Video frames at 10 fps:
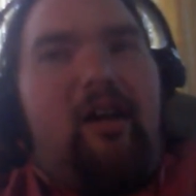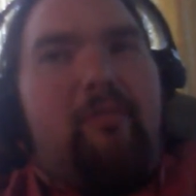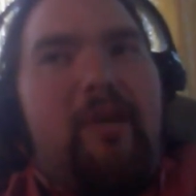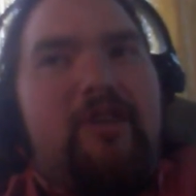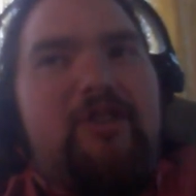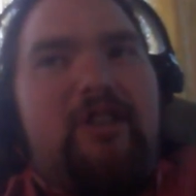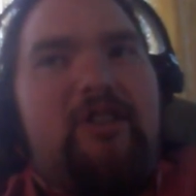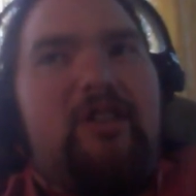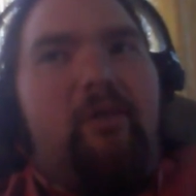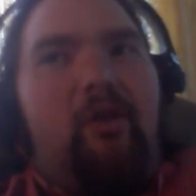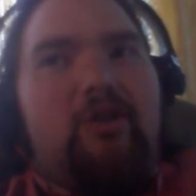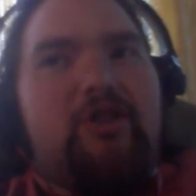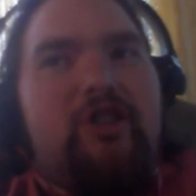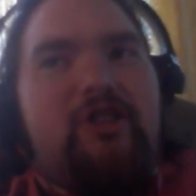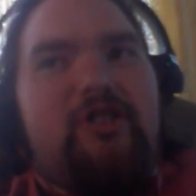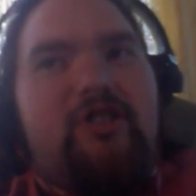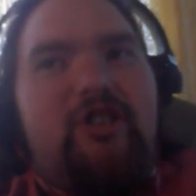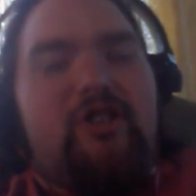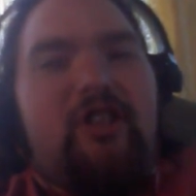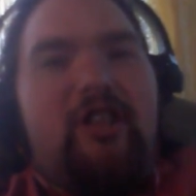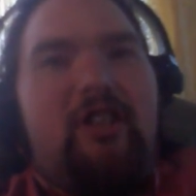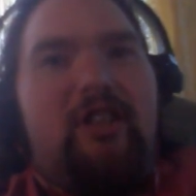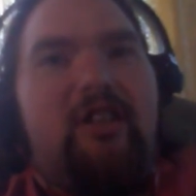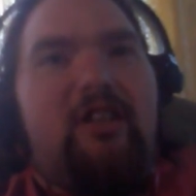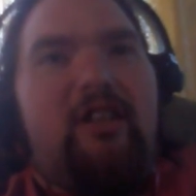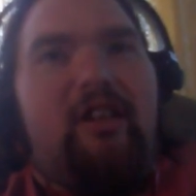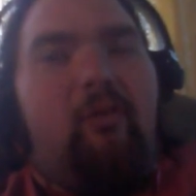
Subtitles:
Betsy DeVos, she's an idiot.